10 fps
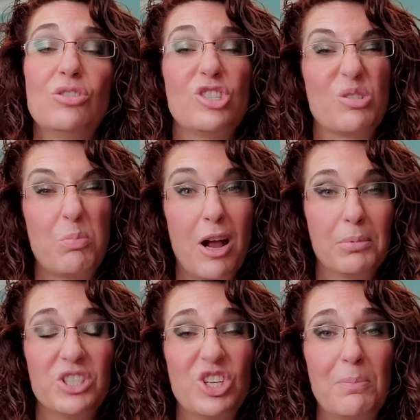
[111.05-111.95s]
you should
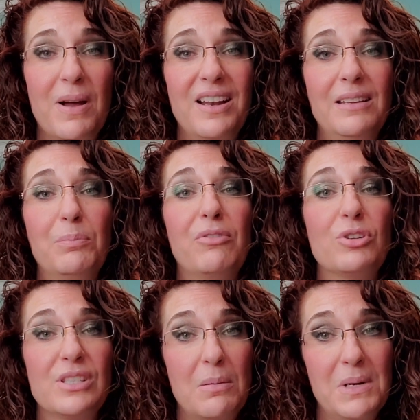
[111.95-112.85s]
probably jump on it before
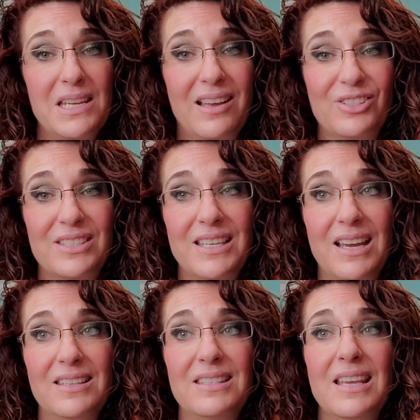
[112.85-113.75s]
somebody else
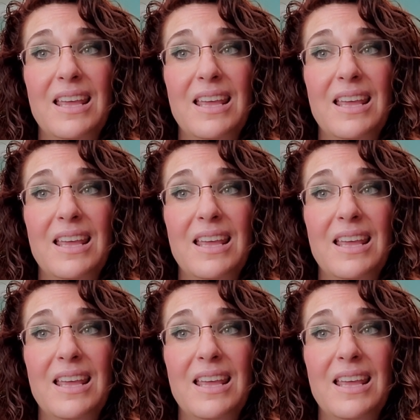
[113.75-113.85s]
does.